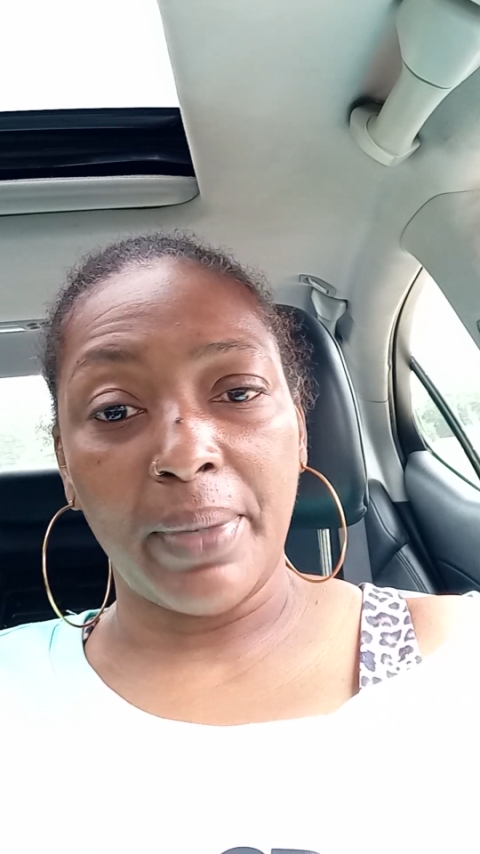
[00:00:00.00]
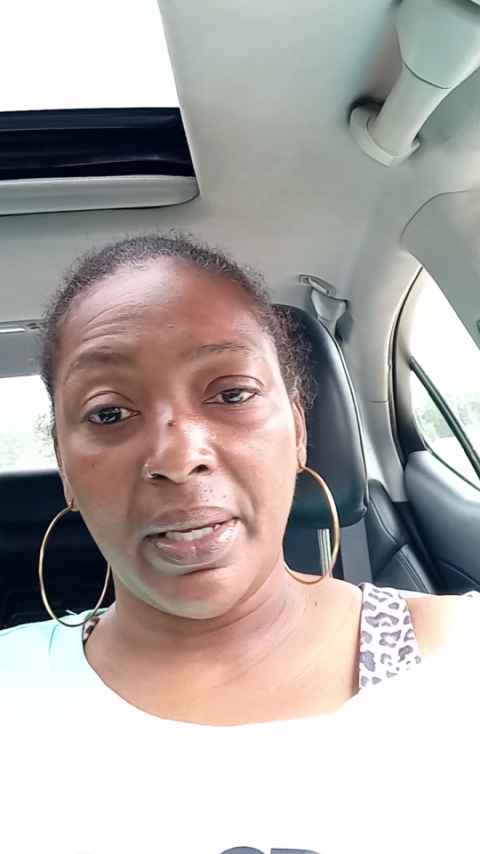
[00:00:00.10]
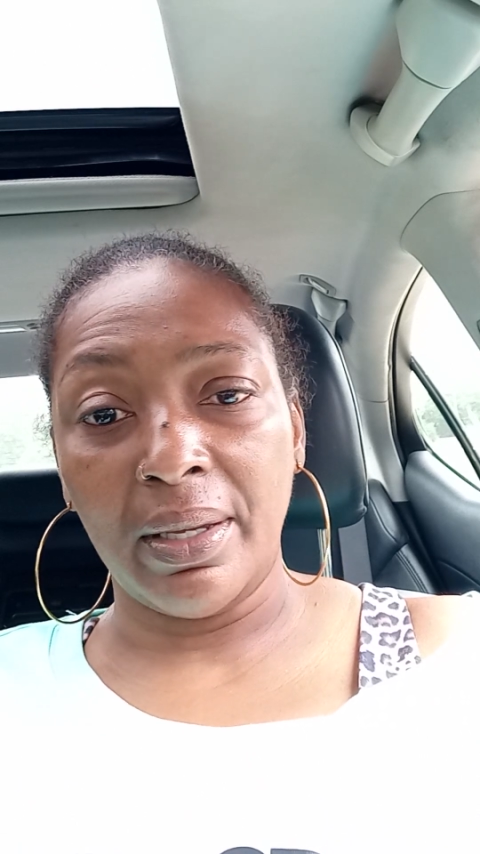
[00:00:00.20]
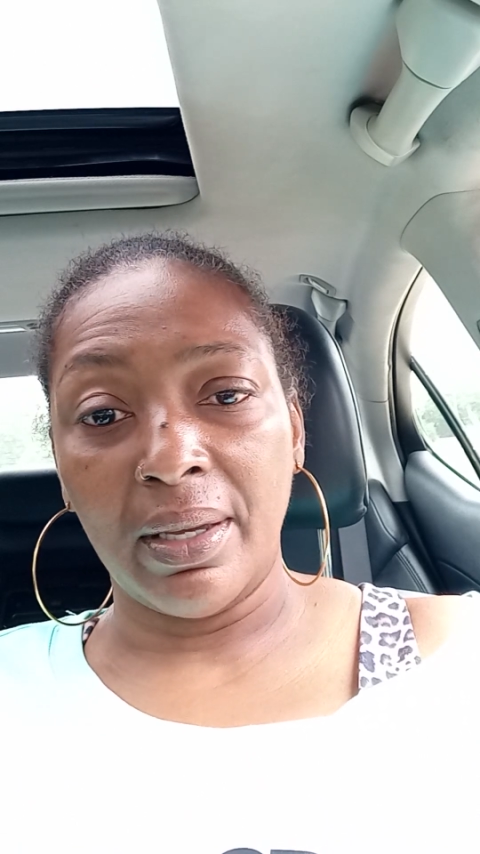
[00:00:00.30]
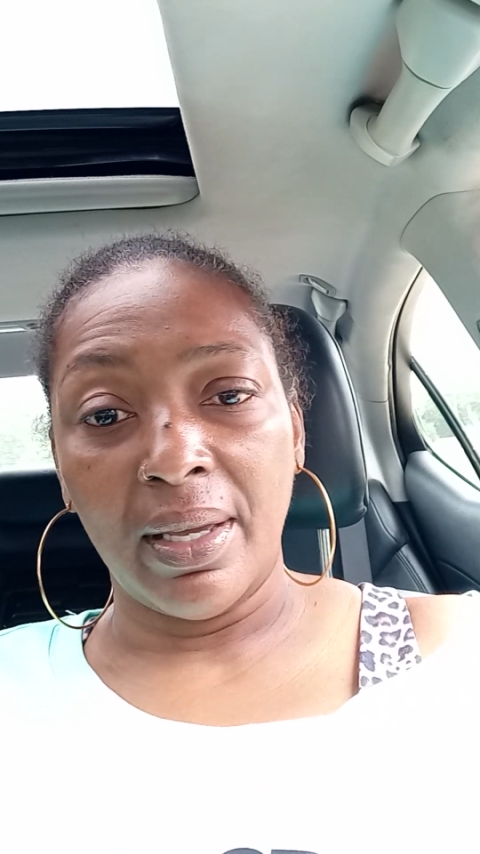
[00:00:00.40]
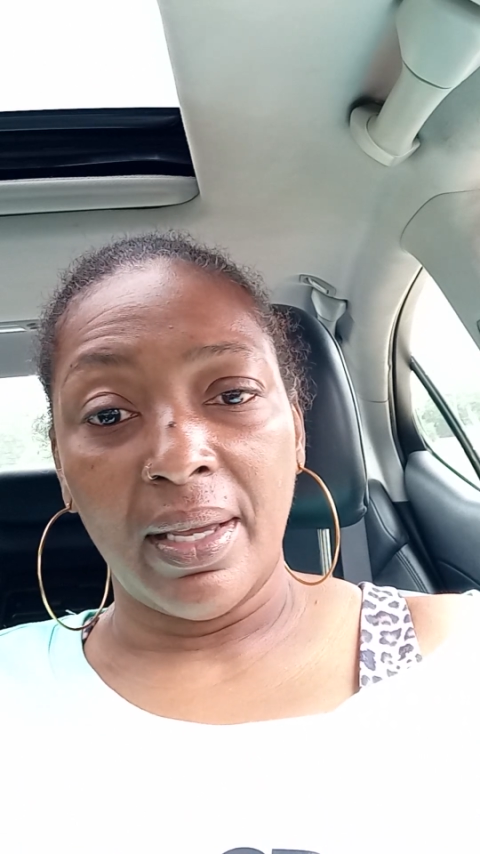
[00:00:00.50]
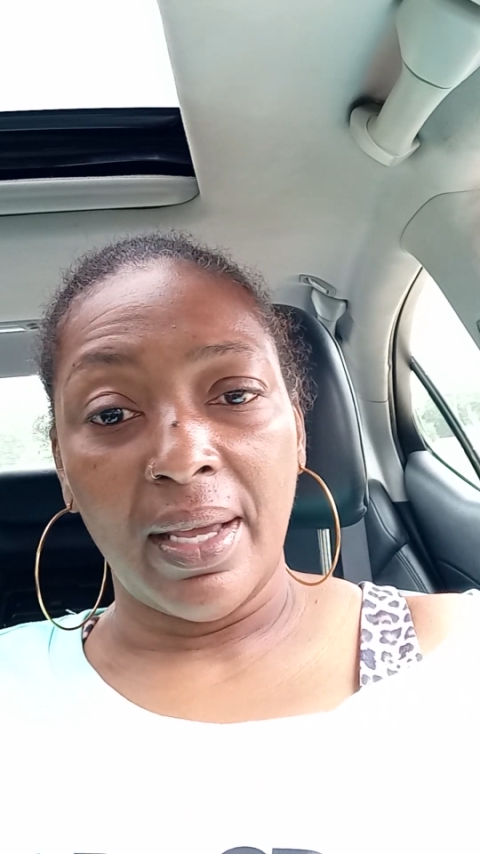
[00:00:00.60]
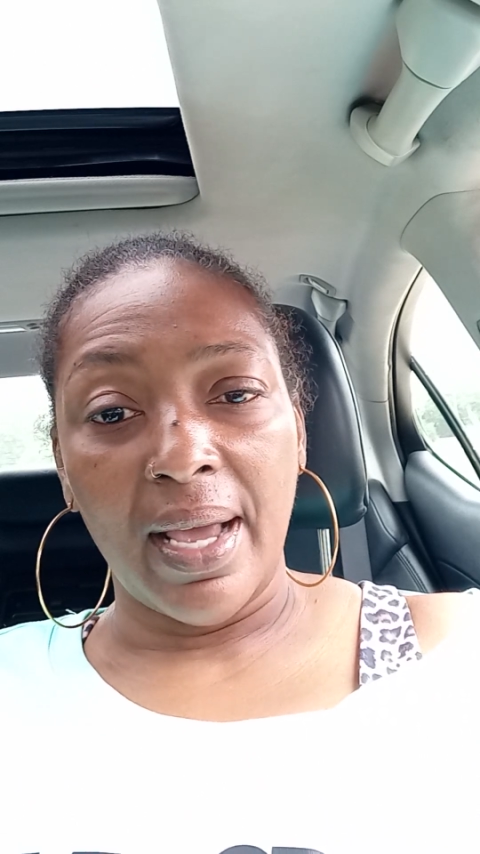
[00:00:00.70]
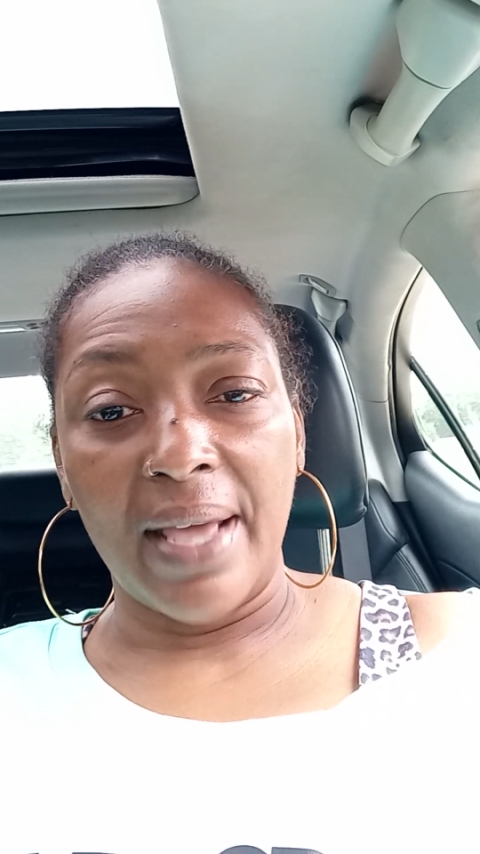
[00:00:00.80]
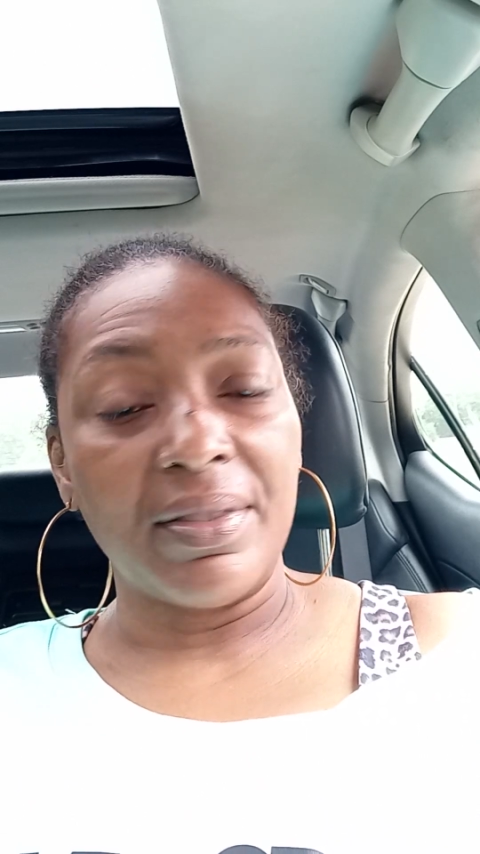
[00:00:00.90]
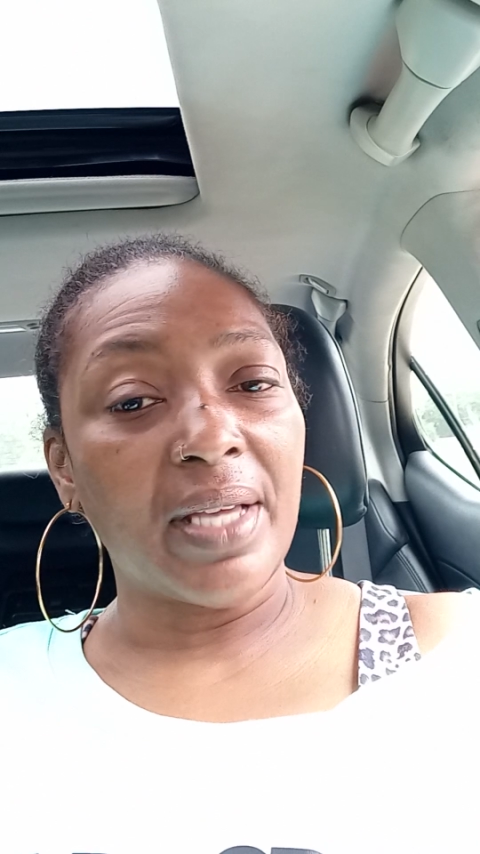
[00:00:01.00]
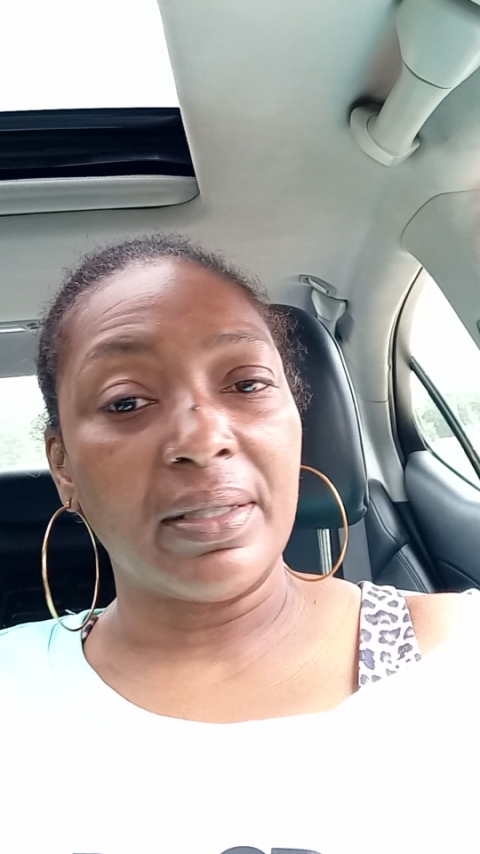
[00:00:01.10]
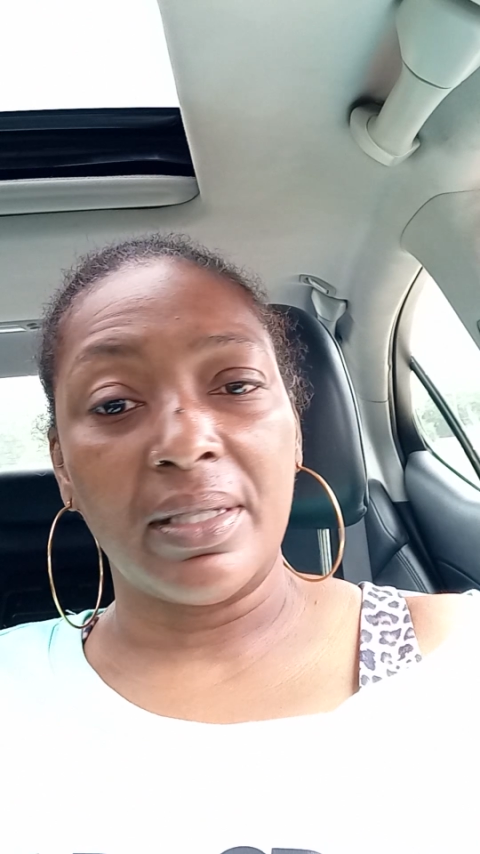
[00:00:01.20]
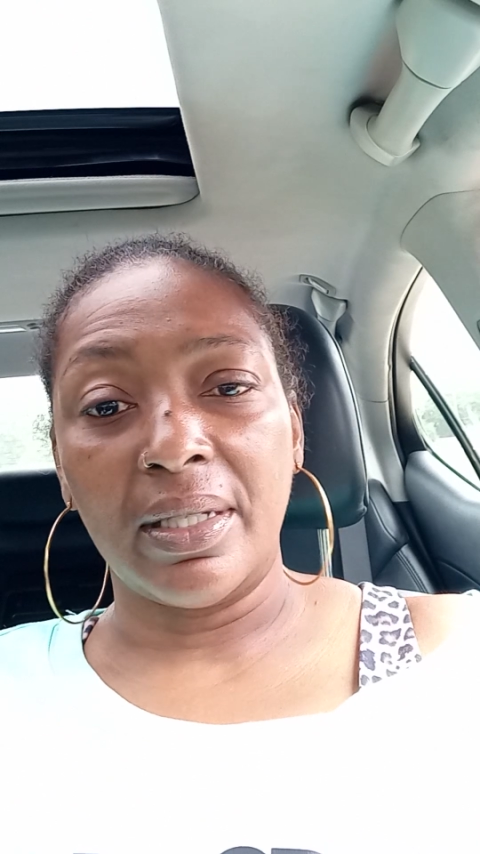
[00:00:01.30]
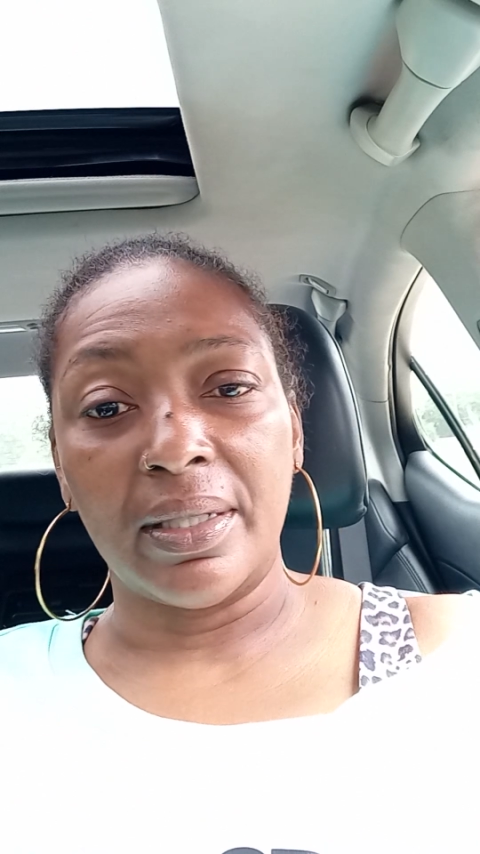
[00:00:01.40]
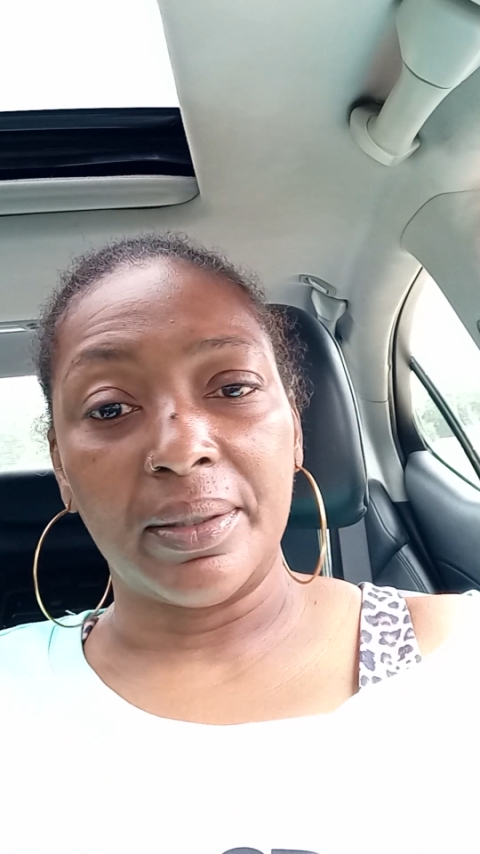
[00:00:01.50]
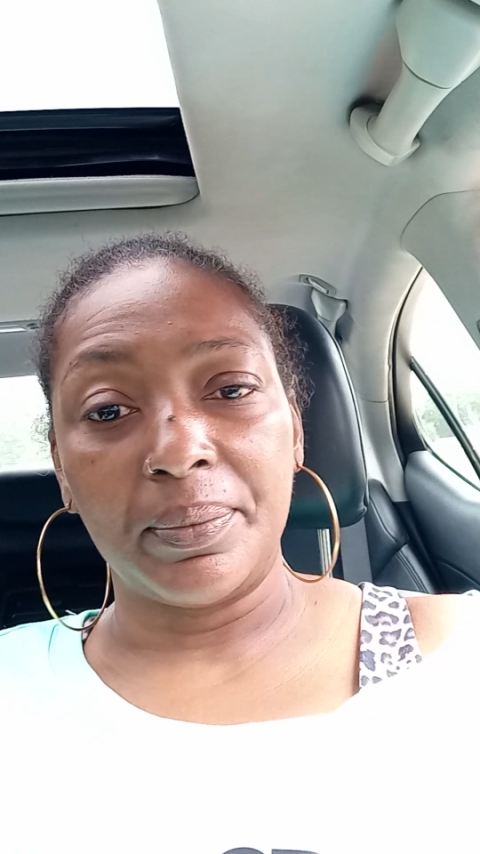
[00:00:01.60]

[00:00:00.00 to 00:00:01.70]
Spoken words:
be. And that's it.